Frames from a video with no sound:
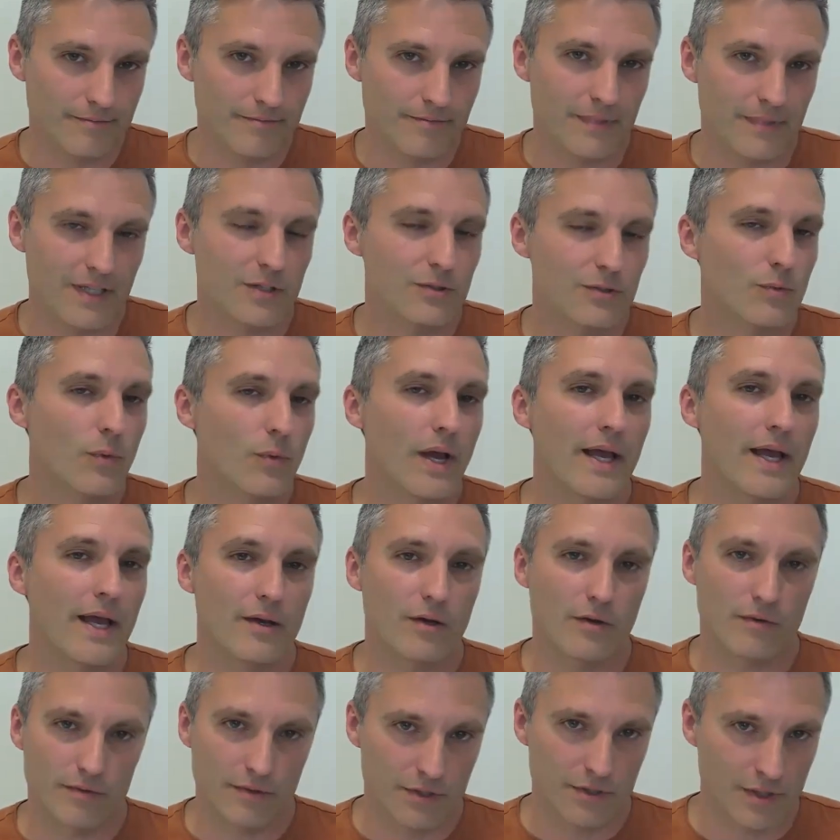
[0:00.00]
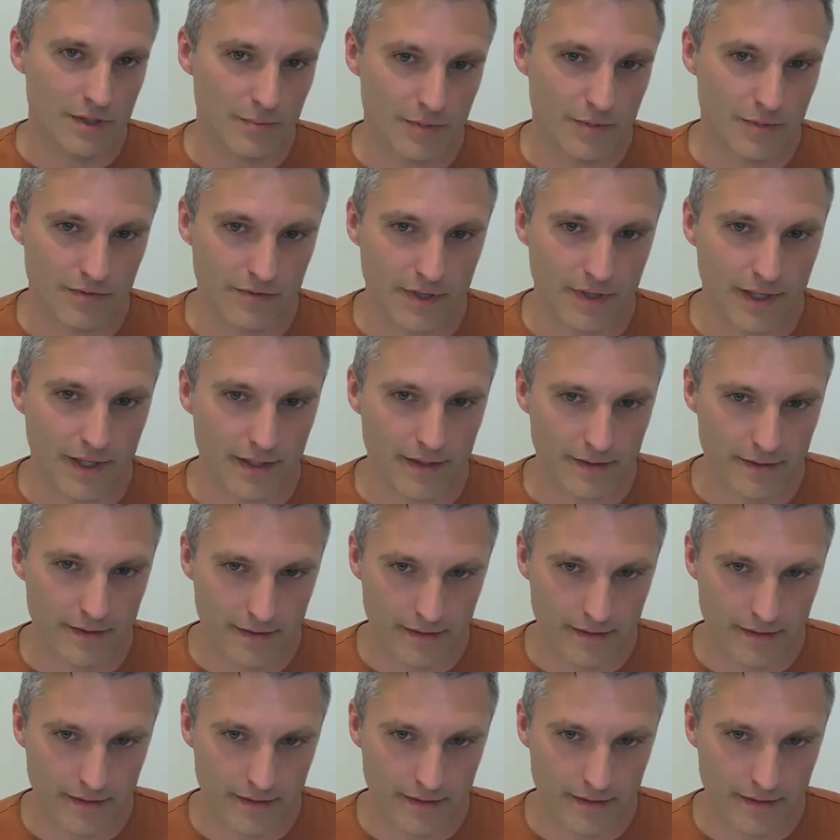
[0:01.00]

That's way oversimplified.